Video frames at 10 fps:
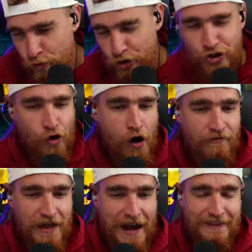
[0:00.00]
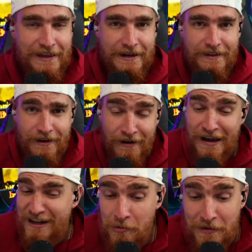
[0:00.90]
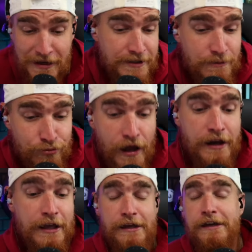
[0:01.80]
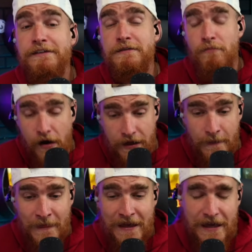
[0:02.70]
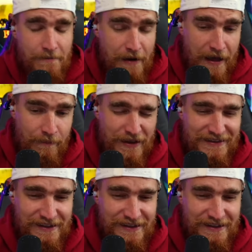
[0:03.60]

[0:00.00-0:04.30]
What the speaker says: We'll show off that at the end of the year. Going to be easy bread, easy money, in my opinion.